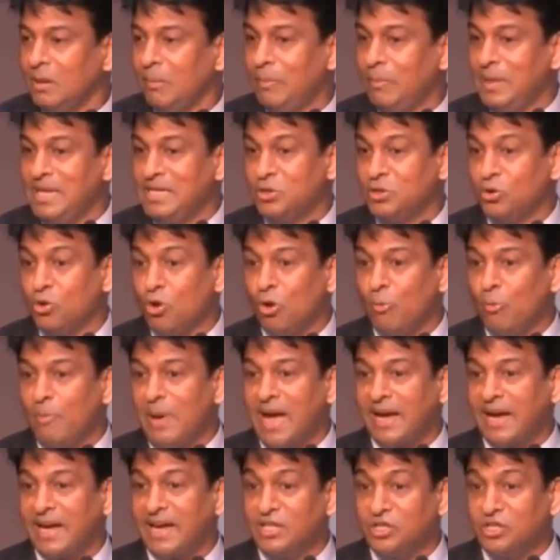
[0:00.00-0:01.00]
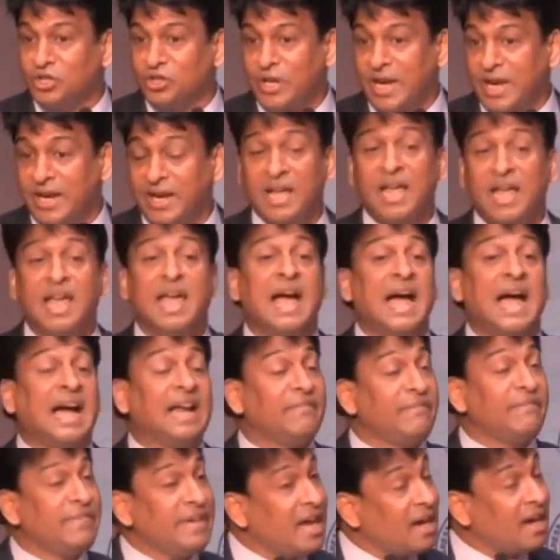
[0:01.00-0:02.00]
Please go back and check.
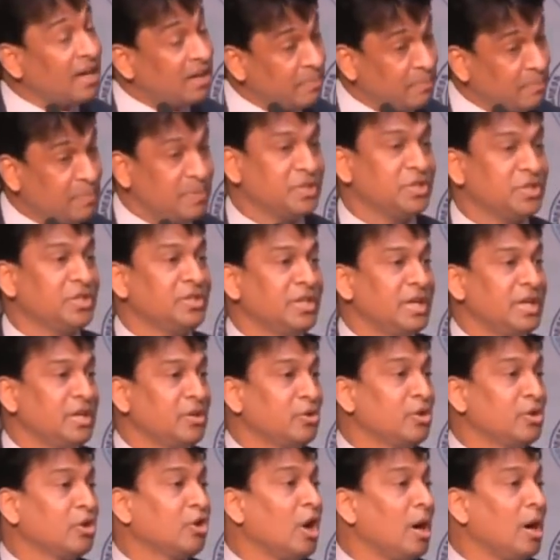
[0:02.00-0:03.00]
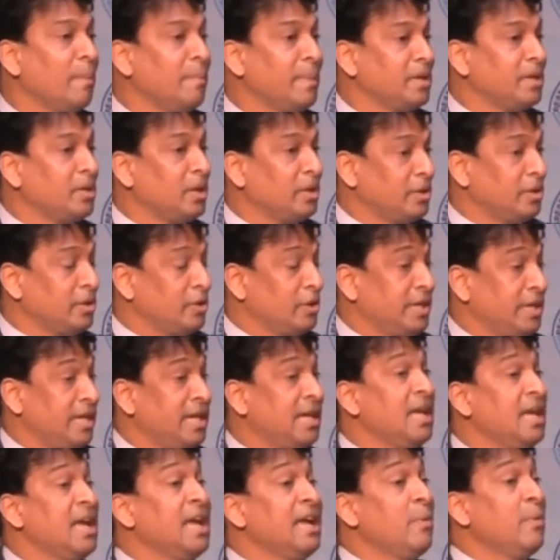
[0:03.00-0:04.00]
And we are representing to the government
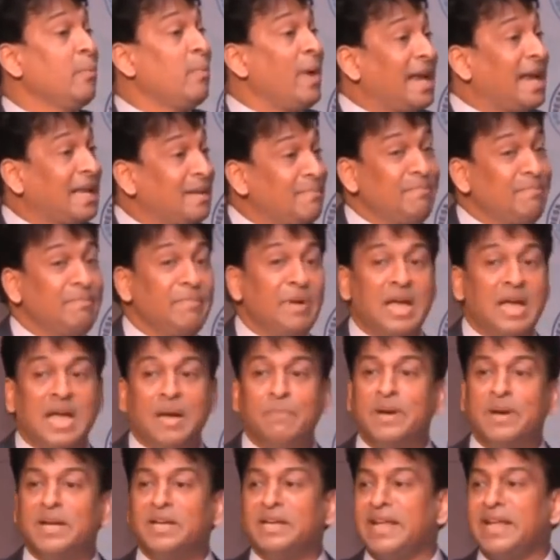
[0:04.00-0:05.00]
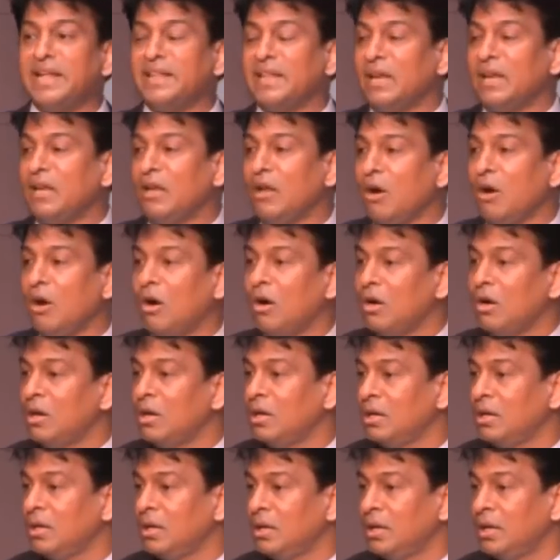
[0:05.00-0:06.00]
authority, while amending the
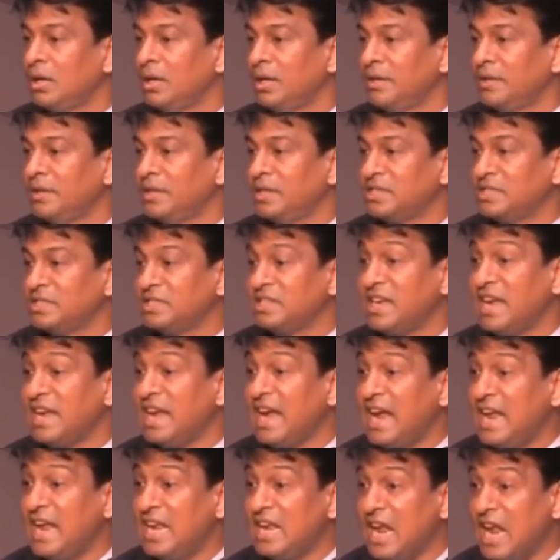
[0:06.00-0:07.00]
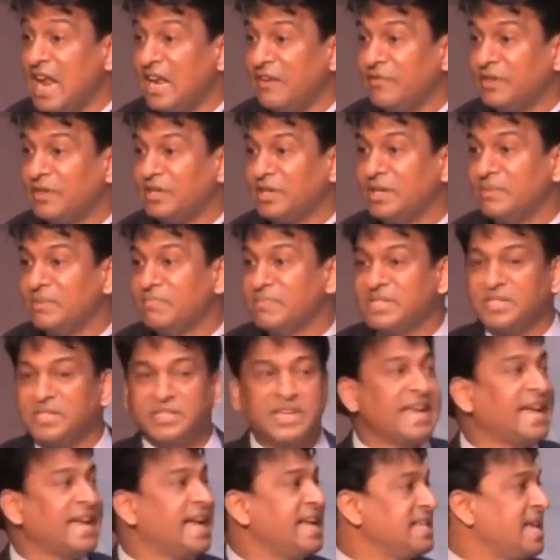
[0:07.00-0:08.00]
law, this is inadvertent
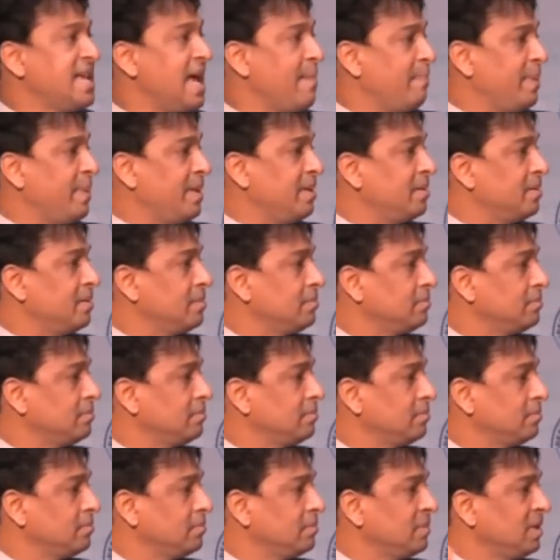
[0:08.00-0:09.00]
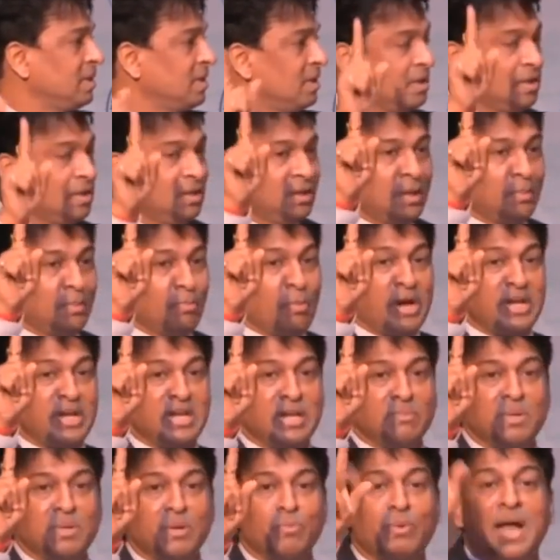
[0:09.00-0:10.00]
mistake has happened. Point
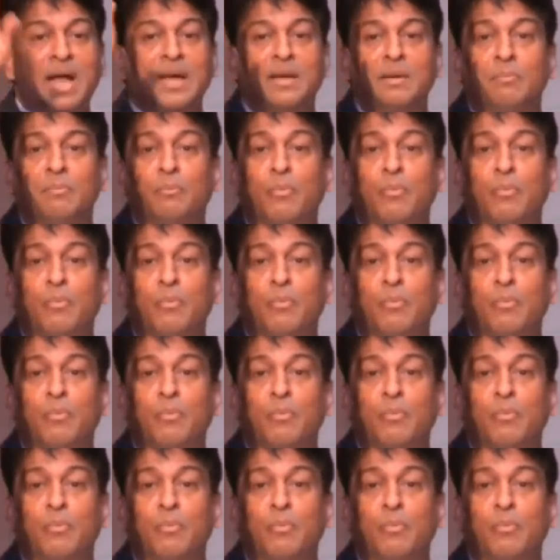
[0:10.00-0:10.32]
number 1.